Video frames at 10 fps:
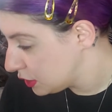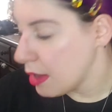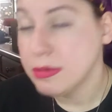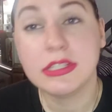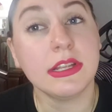
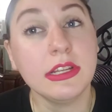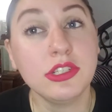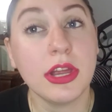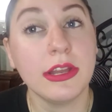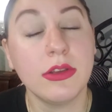I was gonna
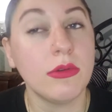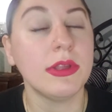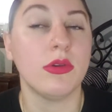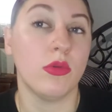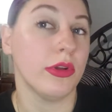try to go
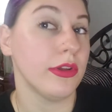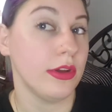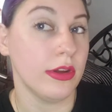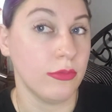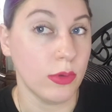in
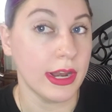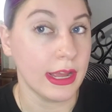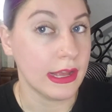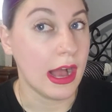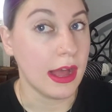order of what
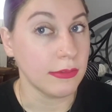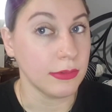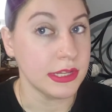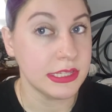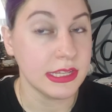I got
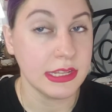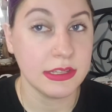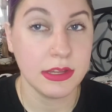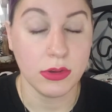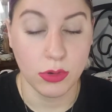
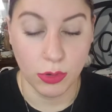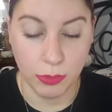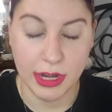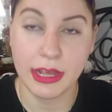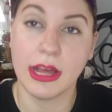recent, or
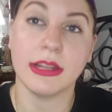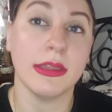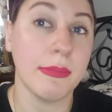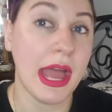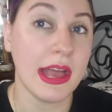what I got in
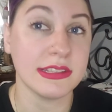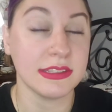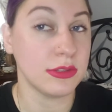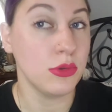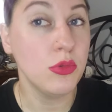the
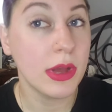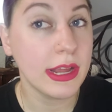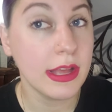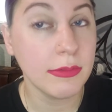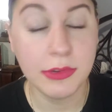past to what
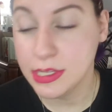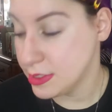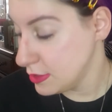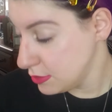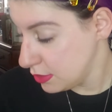I got
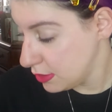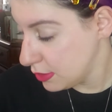recent,